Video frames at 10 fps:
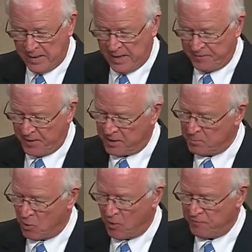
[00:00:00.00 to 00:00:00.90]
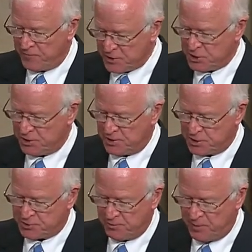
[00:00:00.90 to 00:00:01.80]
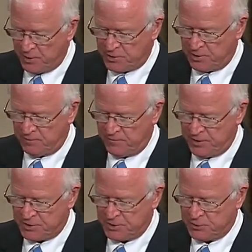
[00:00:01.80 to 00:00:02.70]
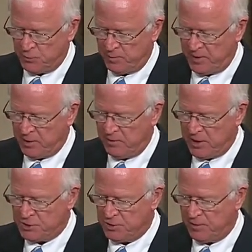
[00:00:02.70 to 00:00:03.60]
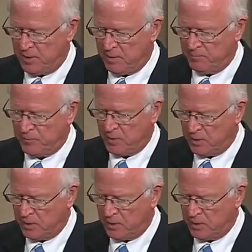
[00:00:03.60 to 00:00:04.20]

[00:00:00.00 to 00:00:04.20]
I think a more efficient distribution of visas would be to issue them